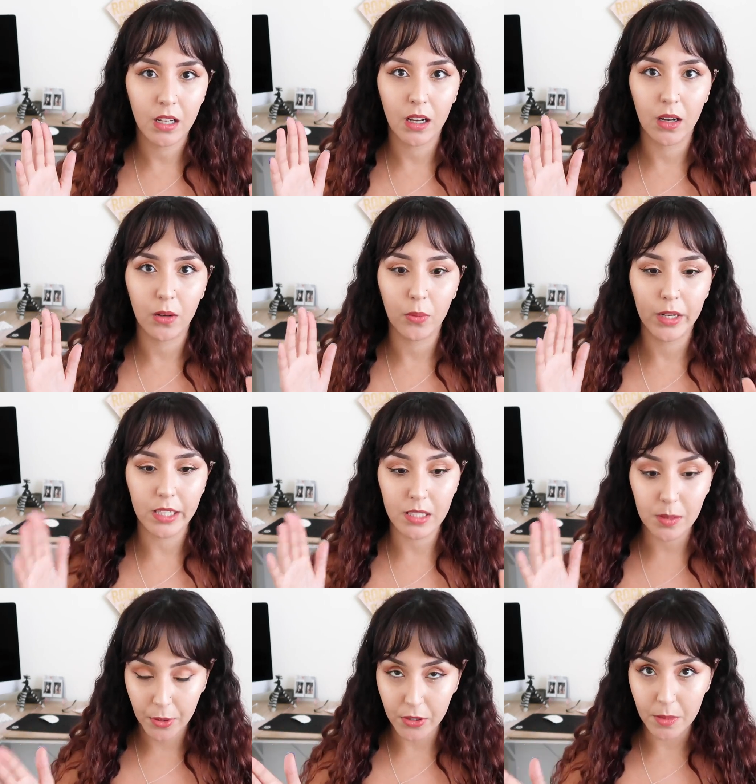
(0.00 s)
uh, when it's
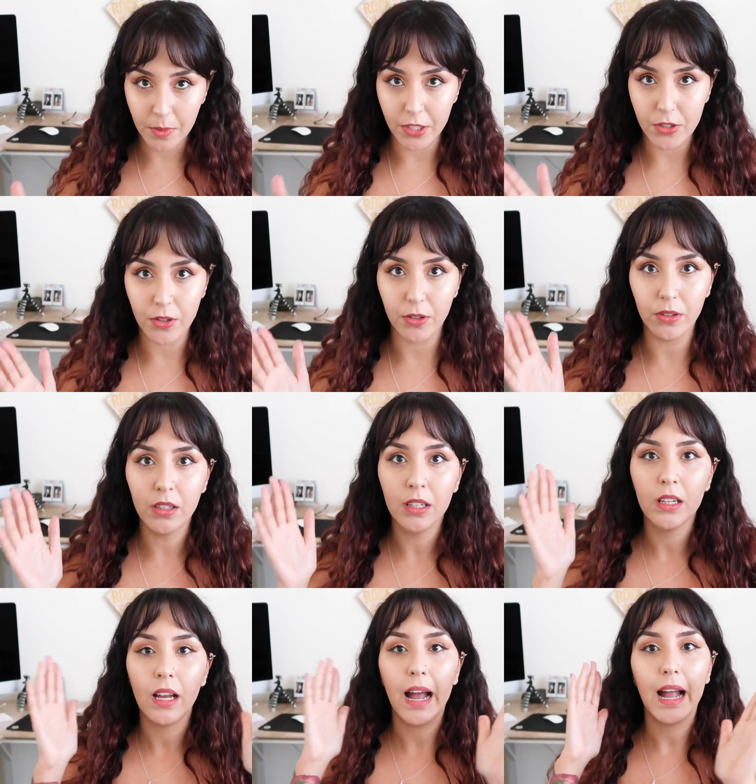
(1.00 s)
supposed to be due,
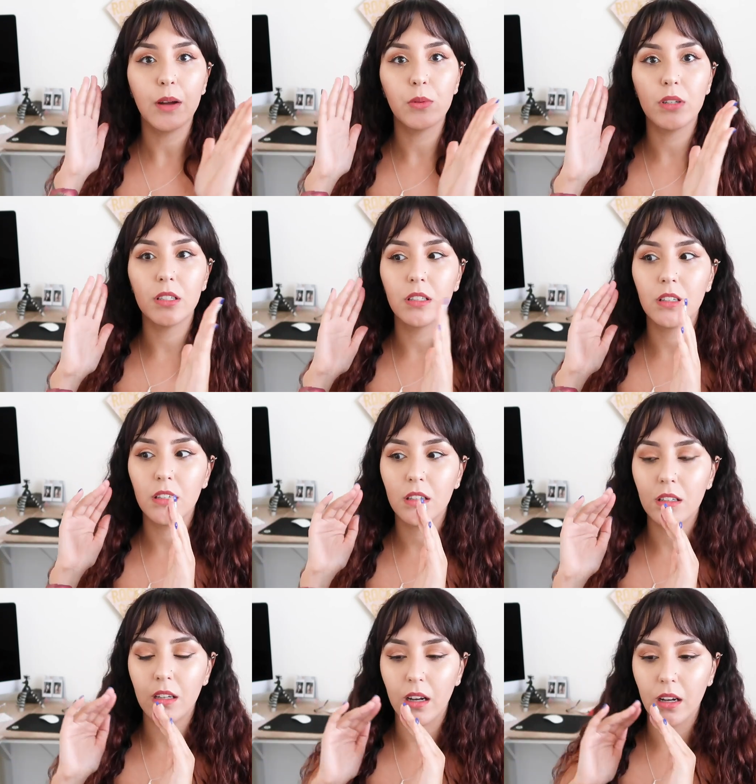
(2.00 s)
I would
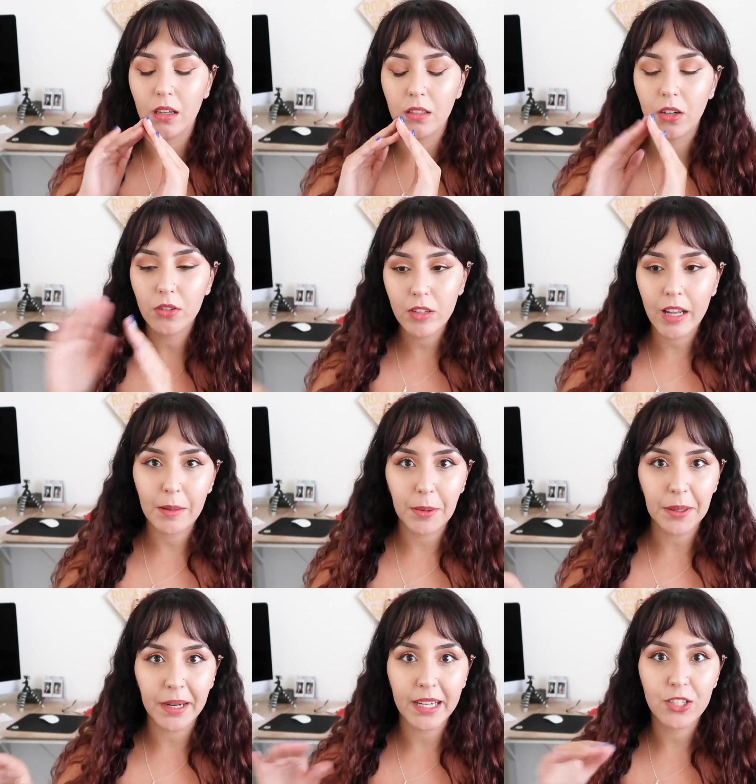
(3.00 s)
uh, go to the
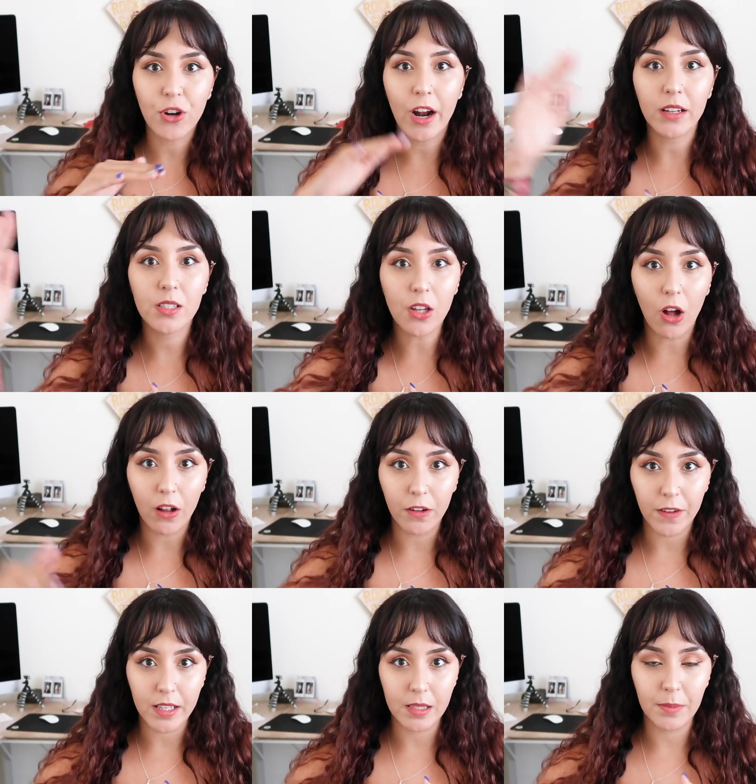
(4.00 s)
library and try to
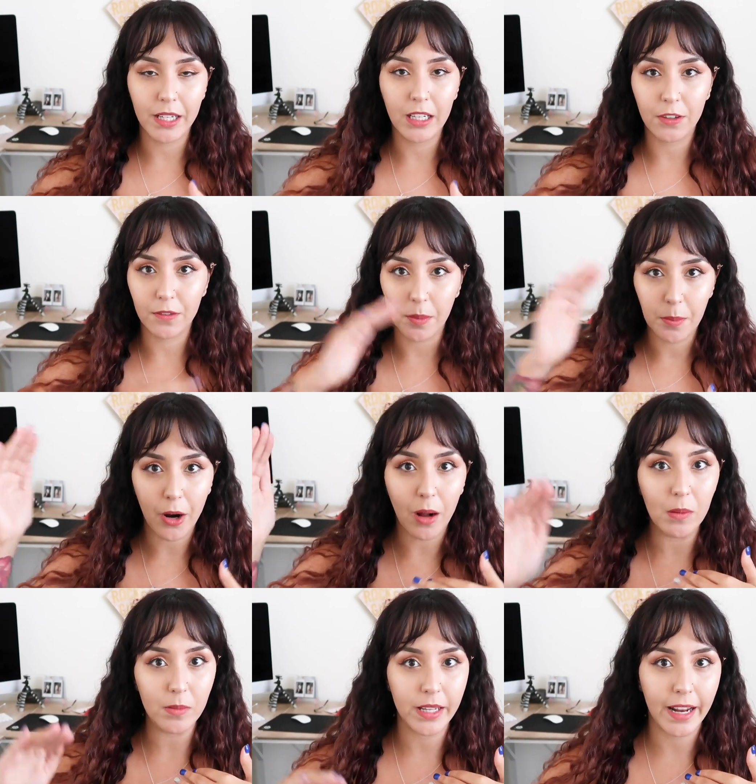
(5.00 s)
solve as many of the
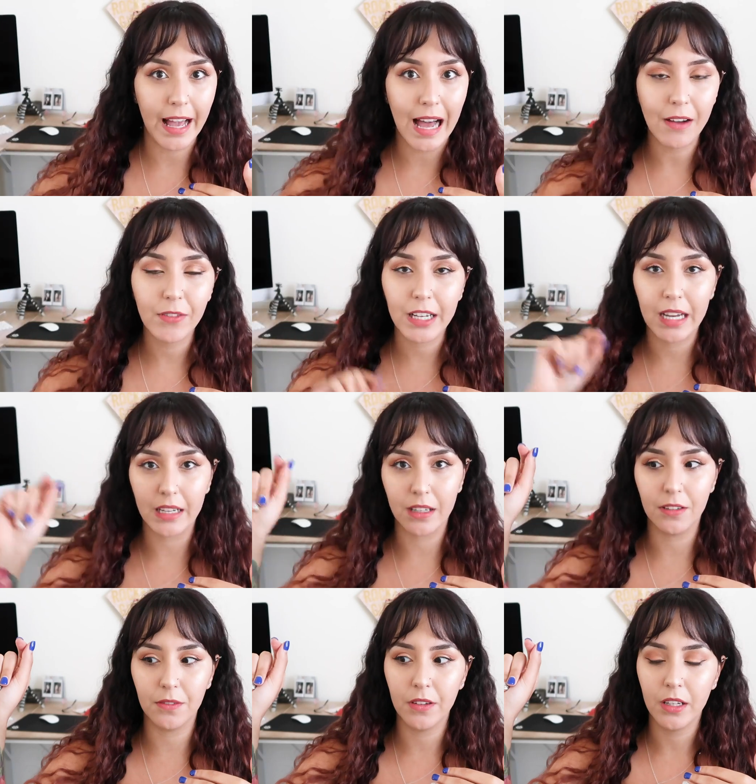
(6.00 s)
problems that I have and kind
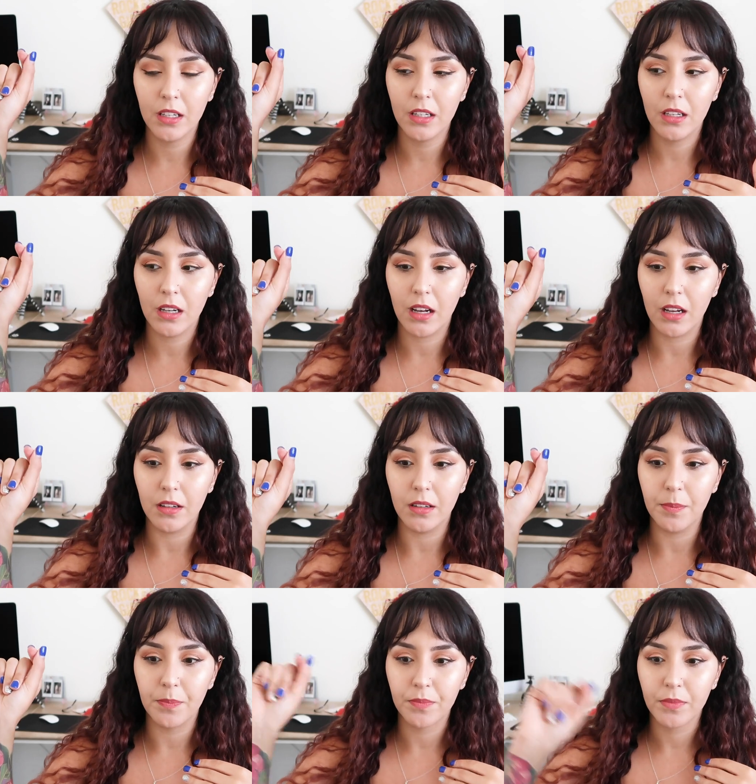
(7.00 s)
of
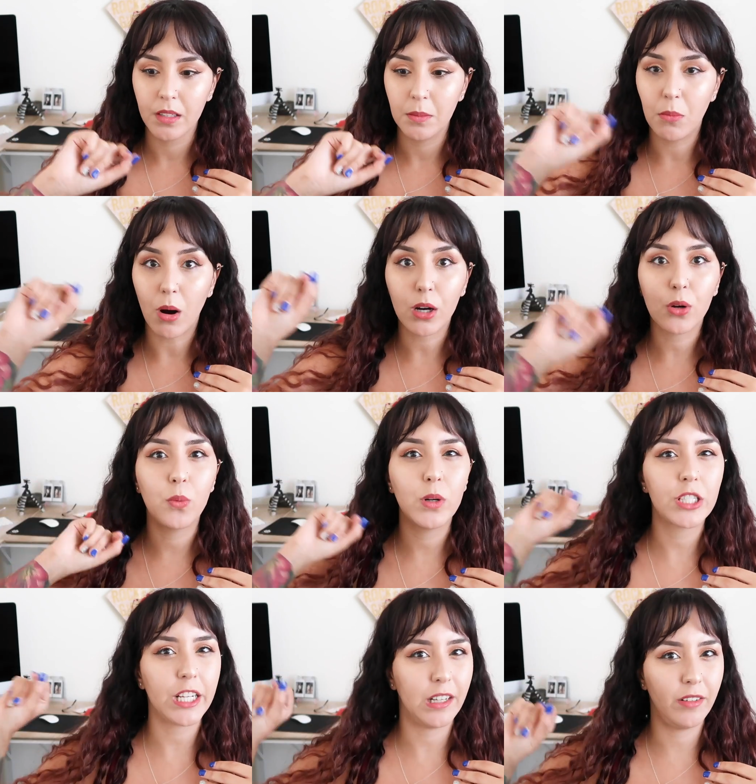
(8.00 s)
uh, mark
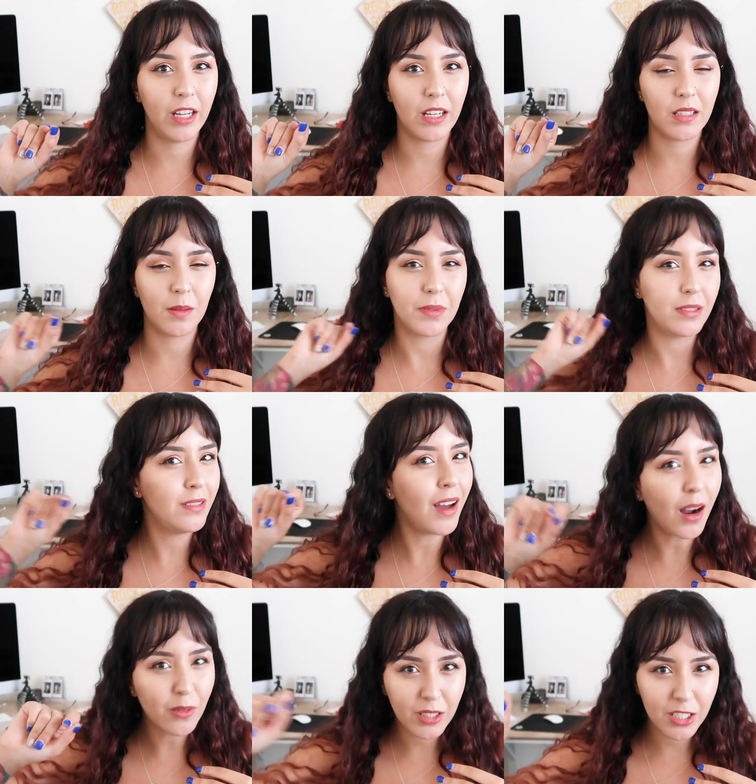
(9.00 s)
which areas I'm
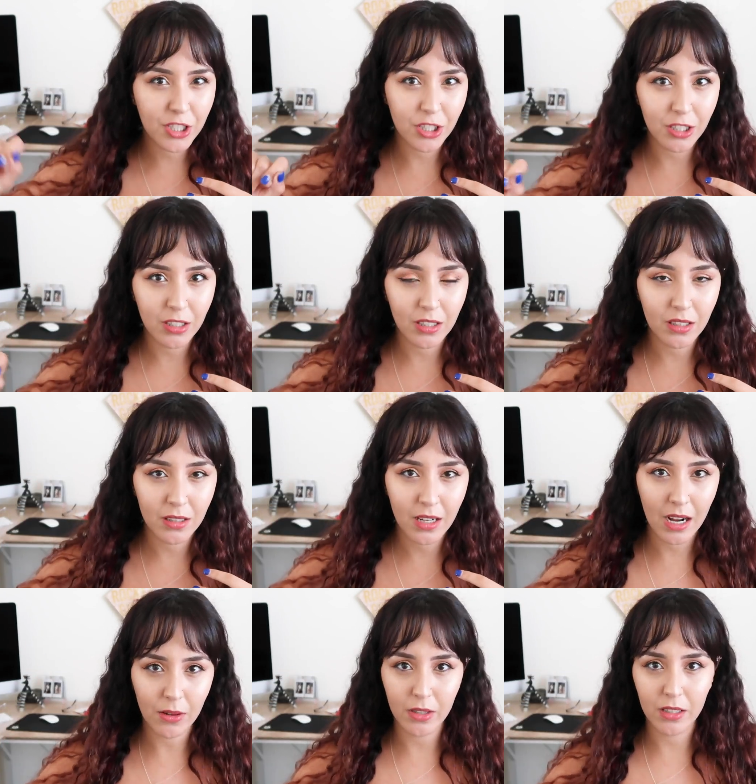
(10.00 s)
not really sure
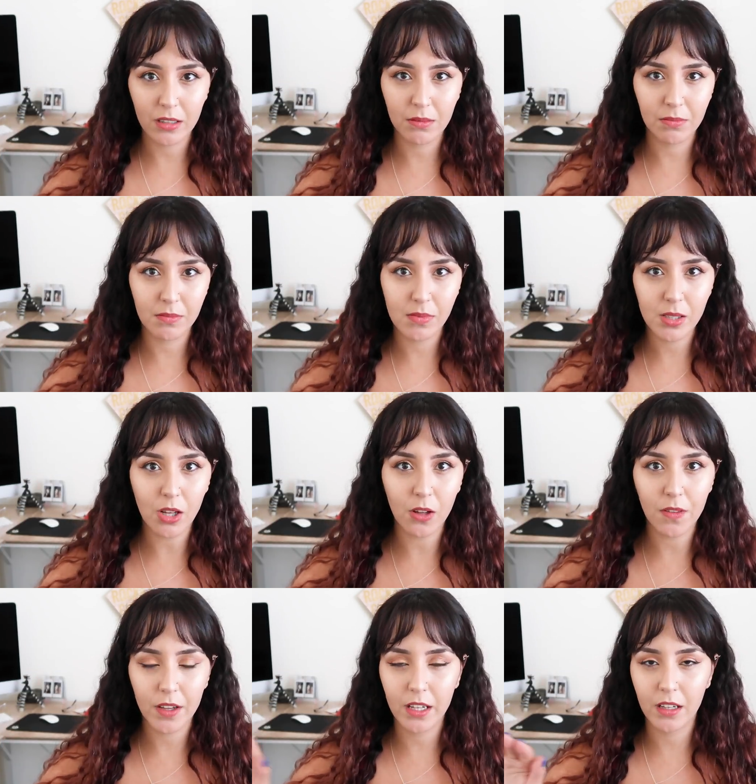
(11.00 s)
how to solve